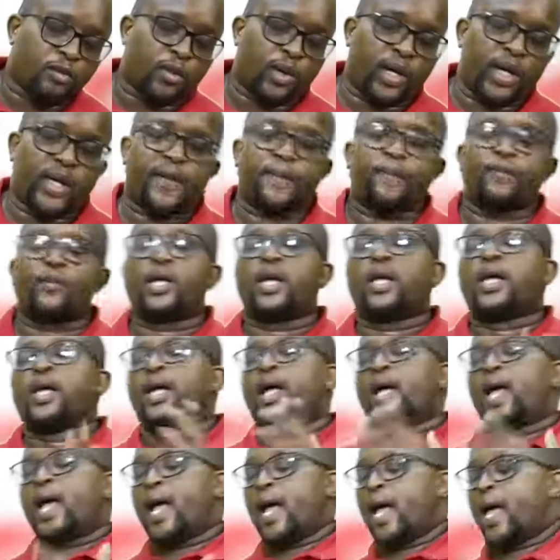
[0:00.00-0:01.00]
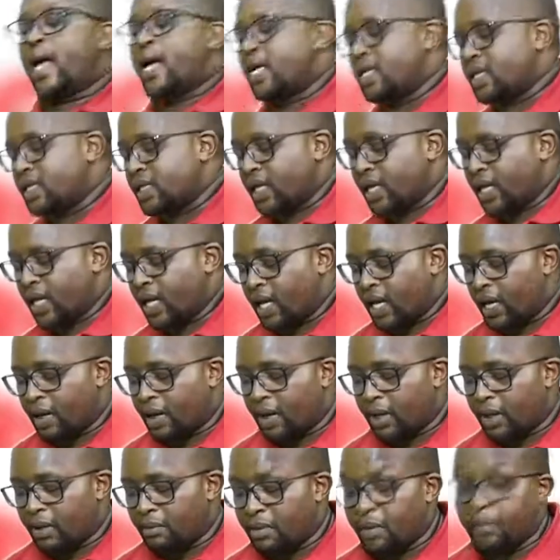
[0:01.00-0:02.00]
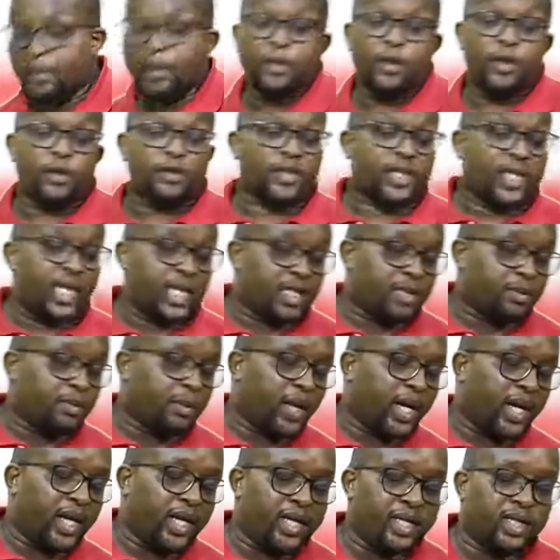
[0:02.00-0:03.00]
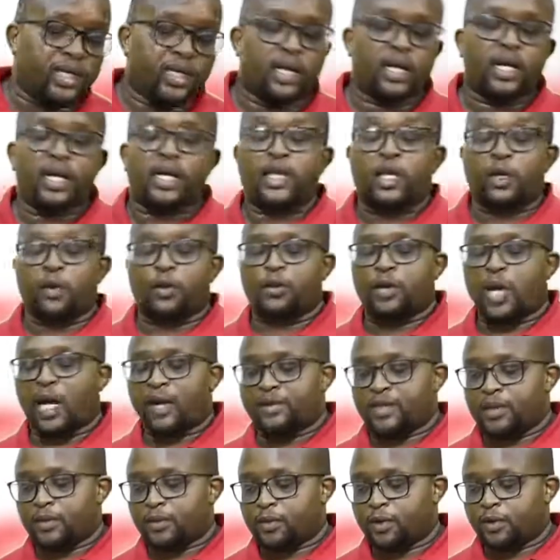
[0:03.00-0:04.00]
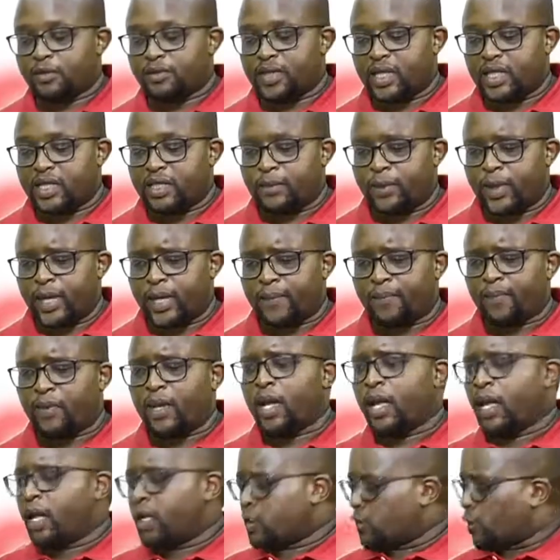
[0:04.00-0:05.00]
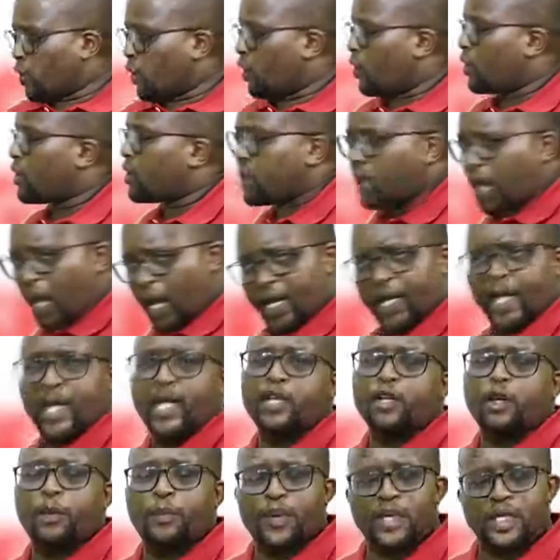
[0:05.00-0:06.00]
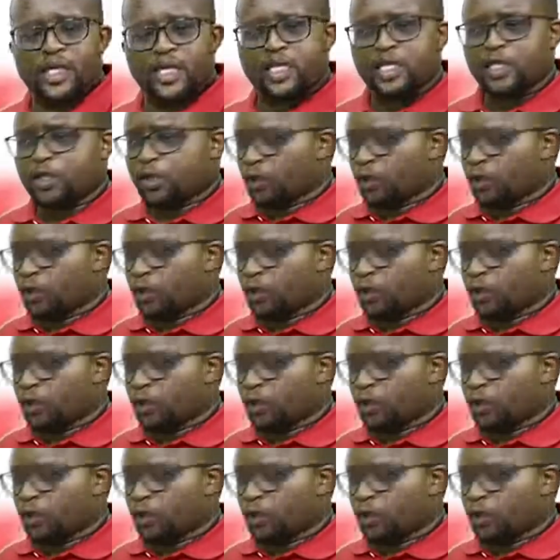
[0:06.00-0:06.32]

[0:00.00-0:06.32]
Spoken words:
breath, and maybe a bit of chest pain. They could have some of chest pain. So again, your patient is